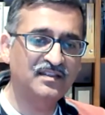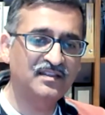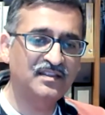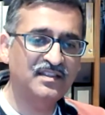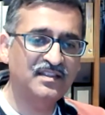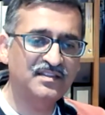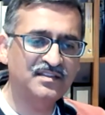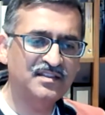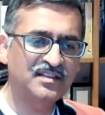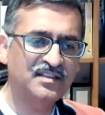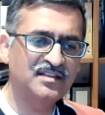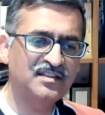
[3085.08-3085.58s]

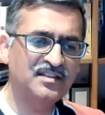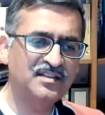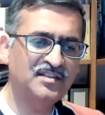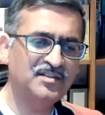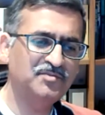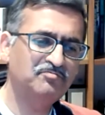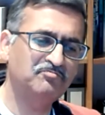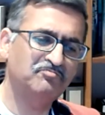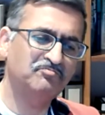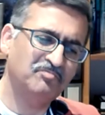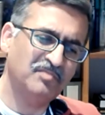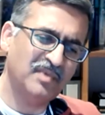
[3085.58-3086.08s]
this
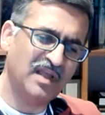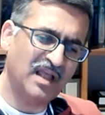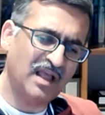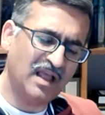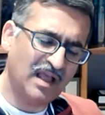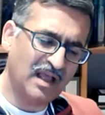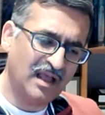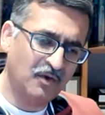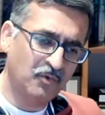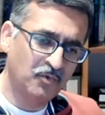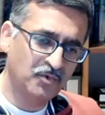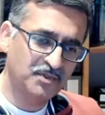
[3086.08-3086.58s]
is
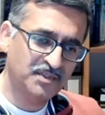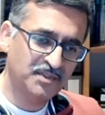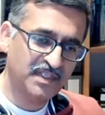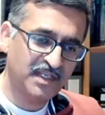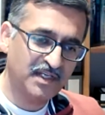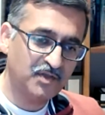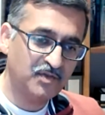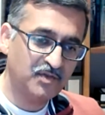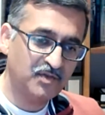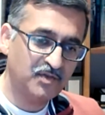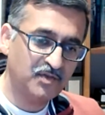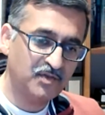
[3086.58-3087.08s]

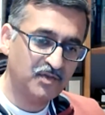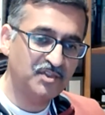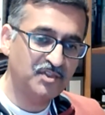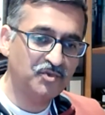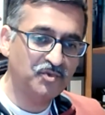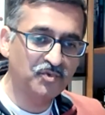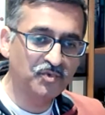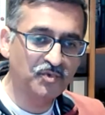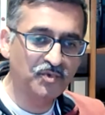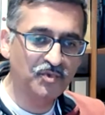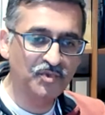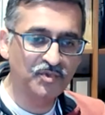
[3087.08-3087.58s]
outside of the
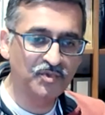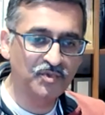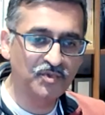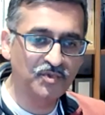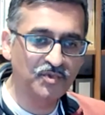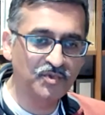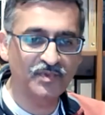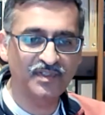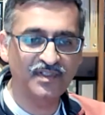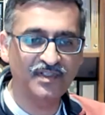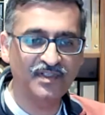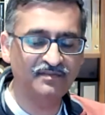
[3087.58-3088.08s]

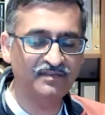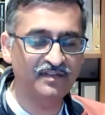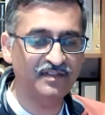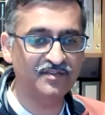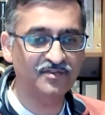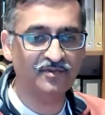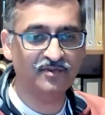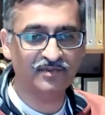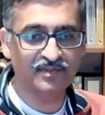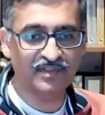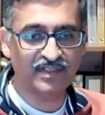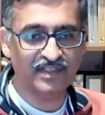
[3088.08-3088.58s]
usual
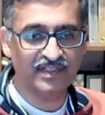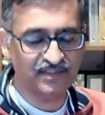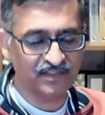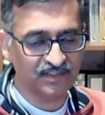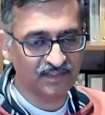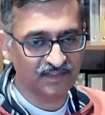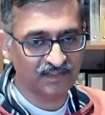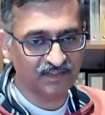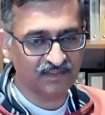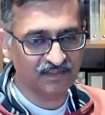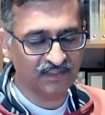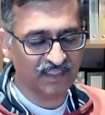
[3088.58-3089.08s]
defense
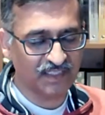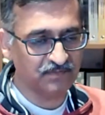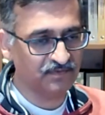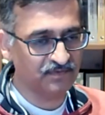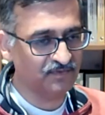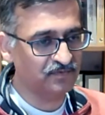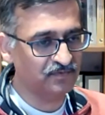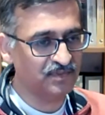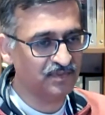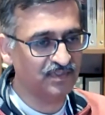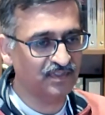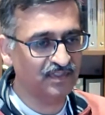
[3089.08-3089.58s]
organization type
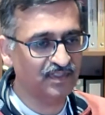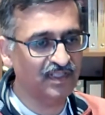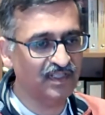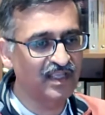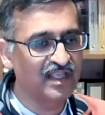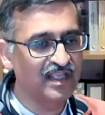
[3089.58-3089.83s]
of work,